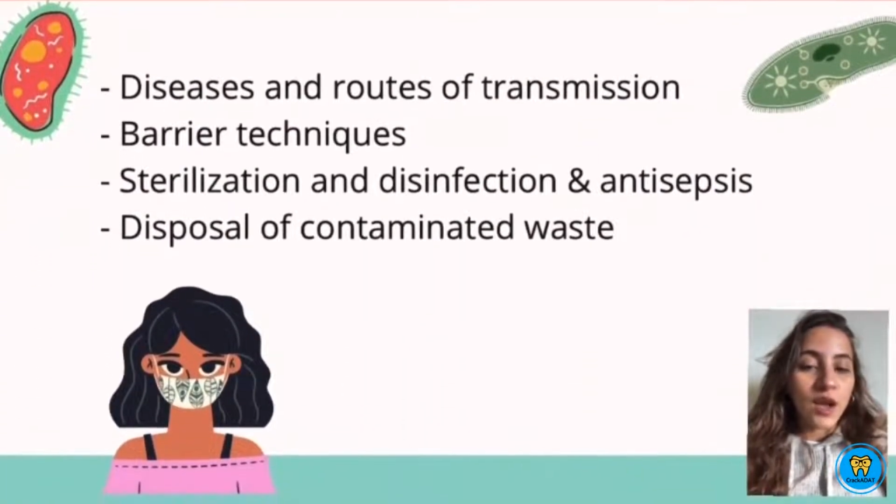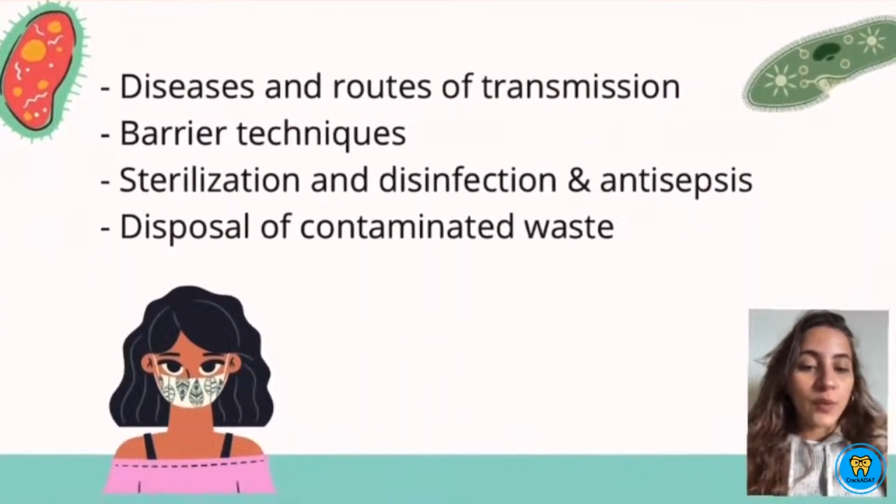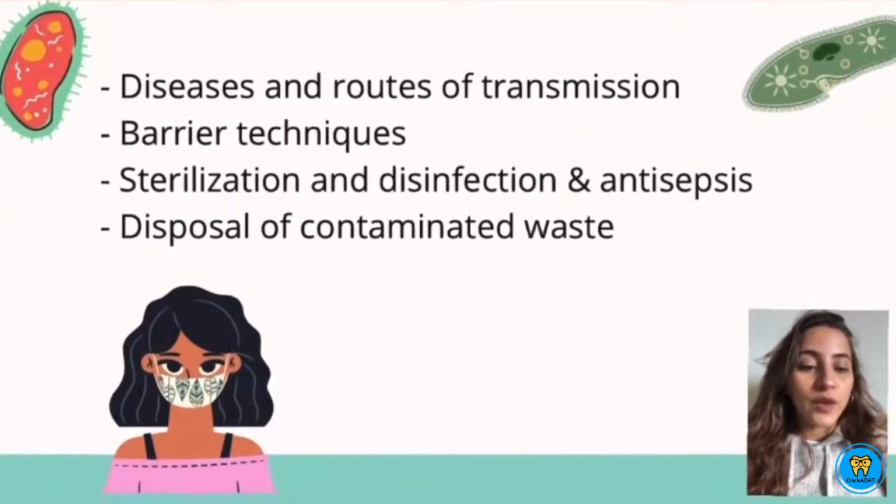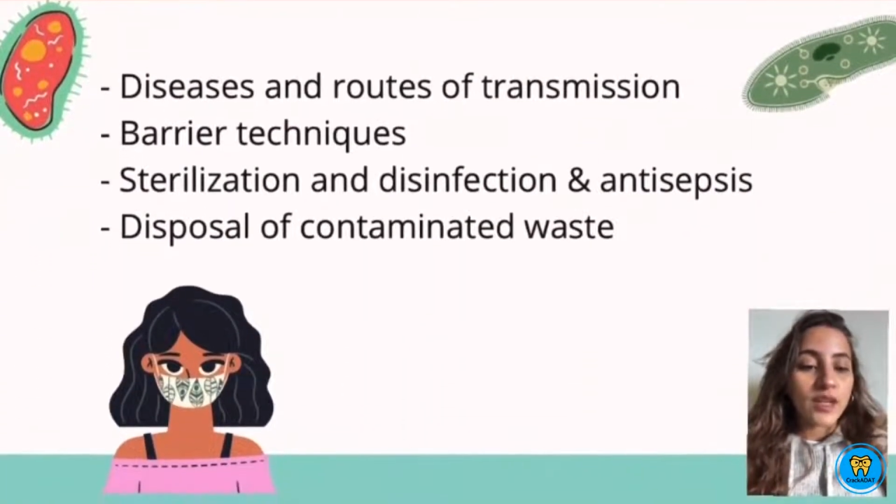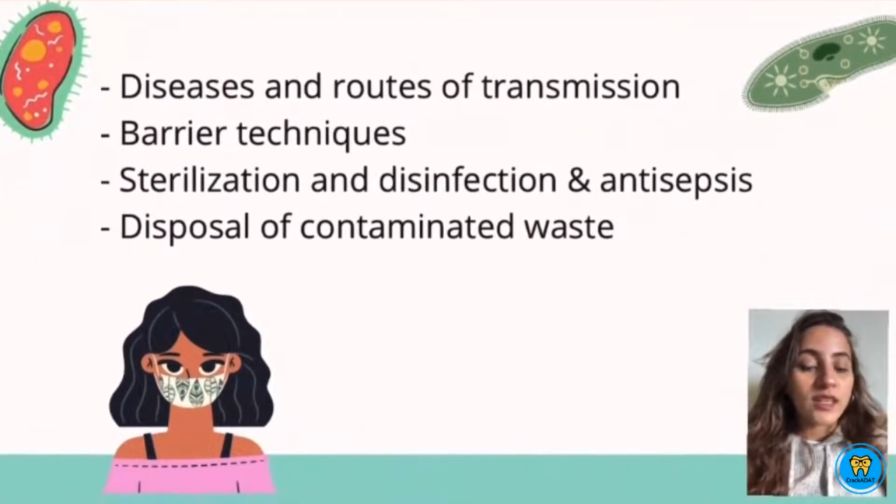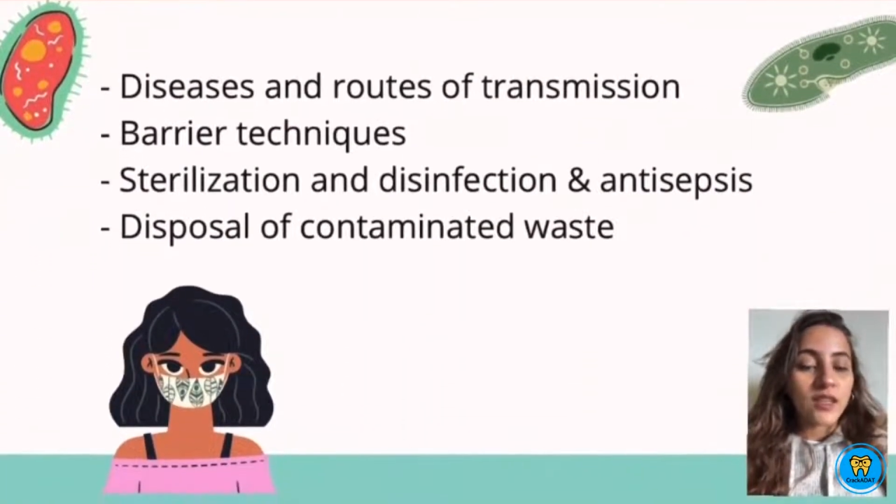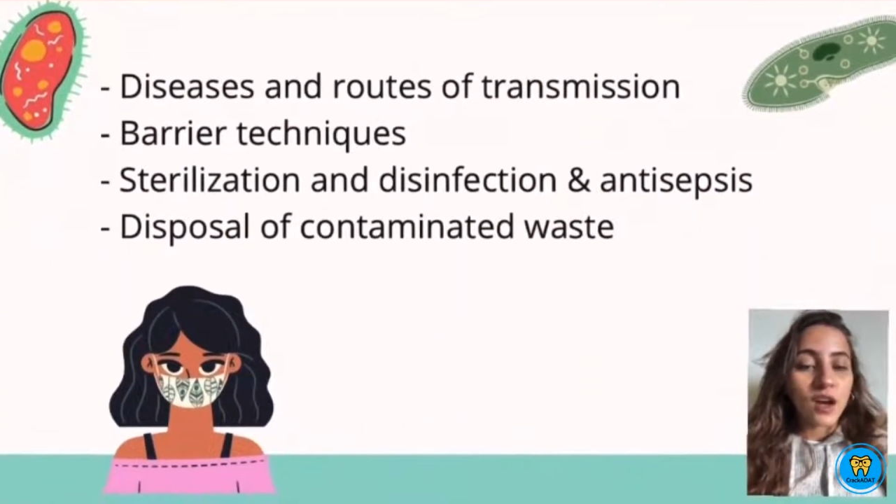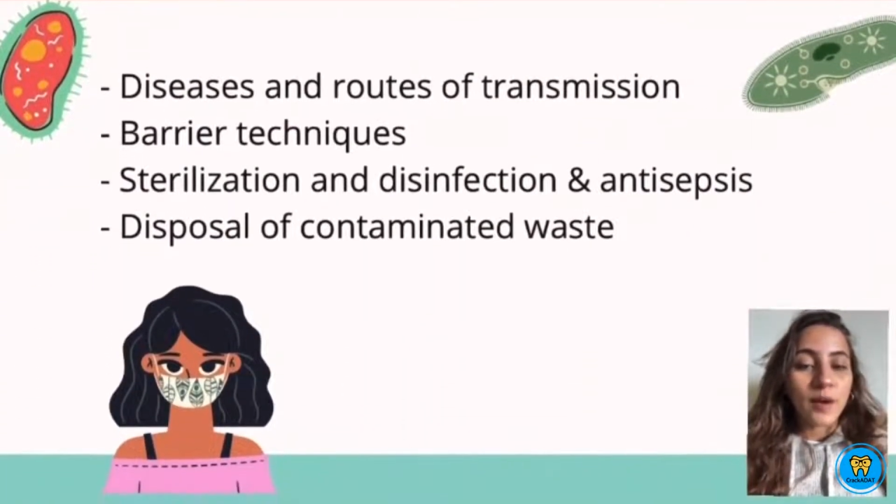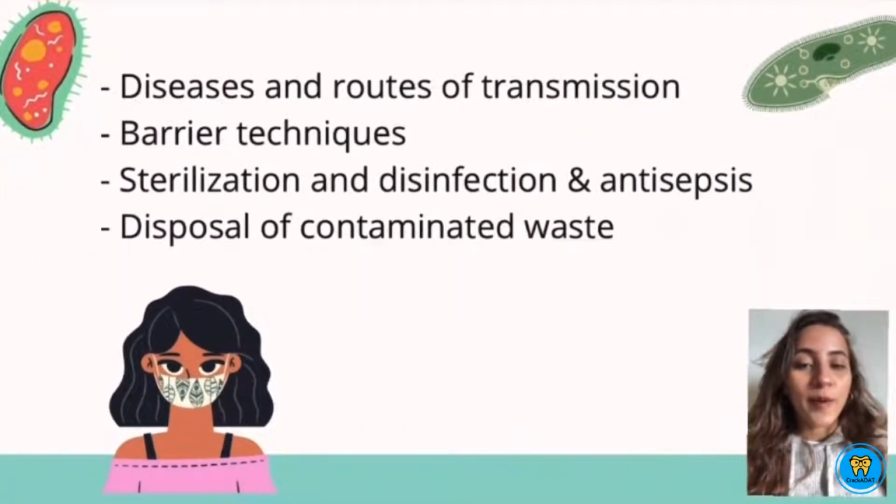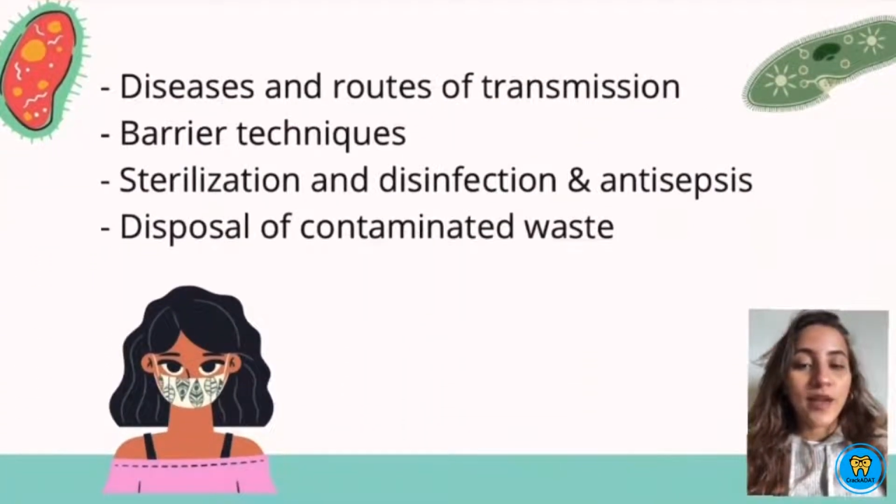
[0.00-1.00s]
We're gonna
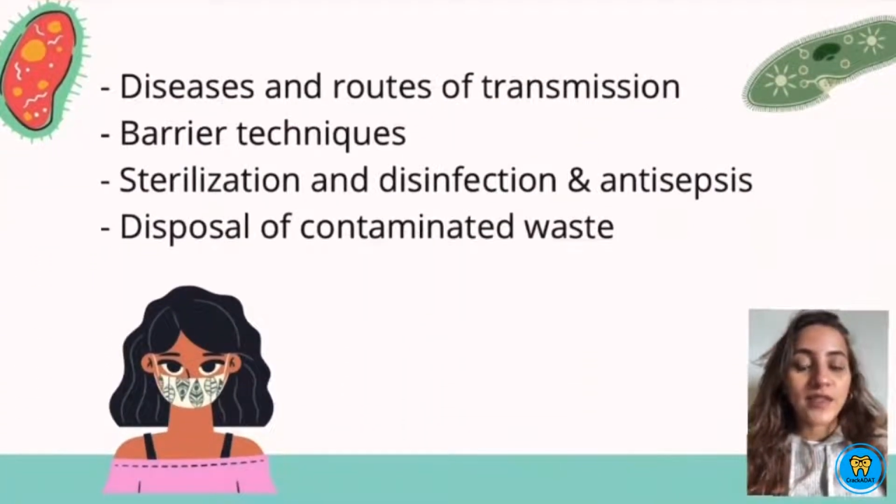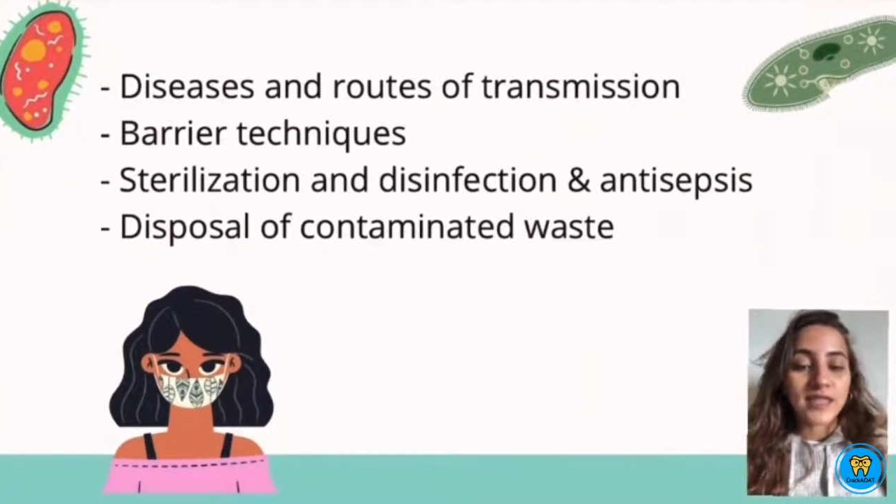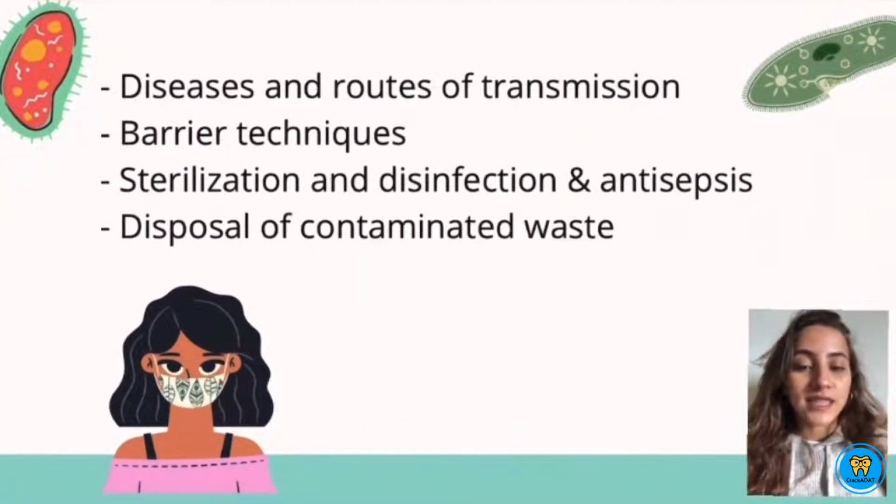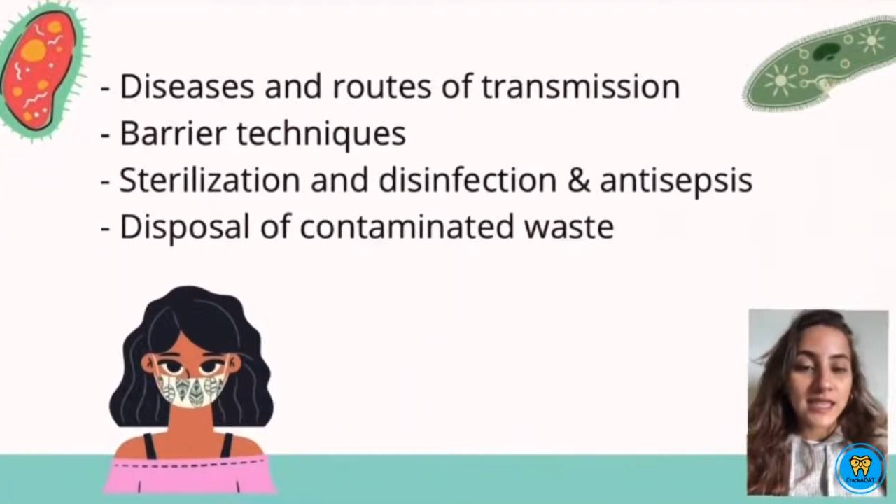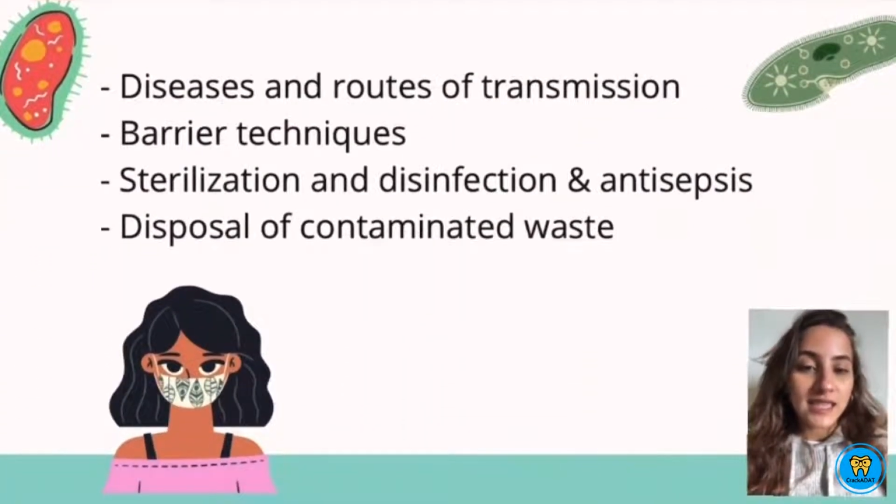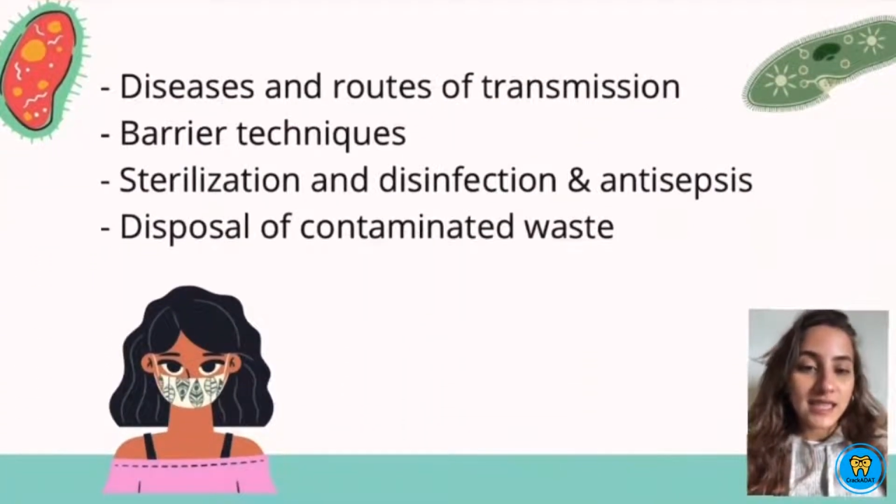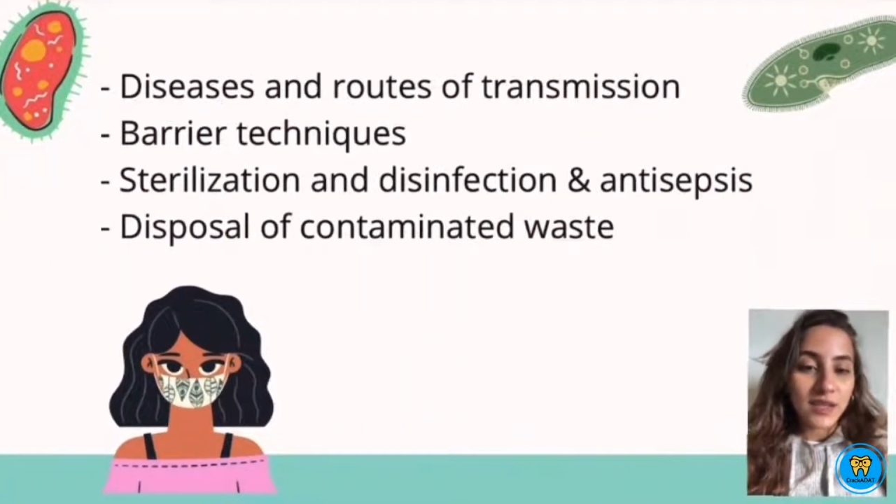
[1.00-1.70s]
talk about diseases